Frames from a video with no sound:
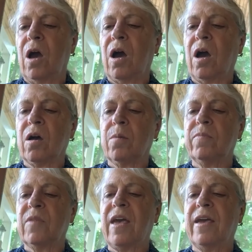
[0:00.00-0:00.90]

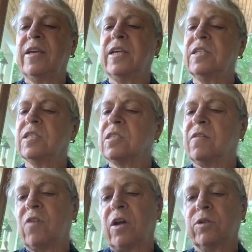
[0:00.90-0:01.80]
The
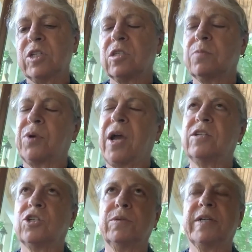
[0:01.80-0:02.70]
virus
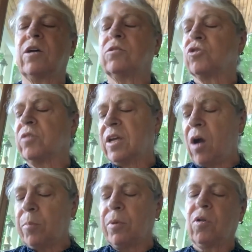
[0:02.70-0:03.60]
spread to an elderly
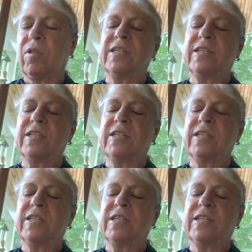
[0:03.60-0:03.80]
couple.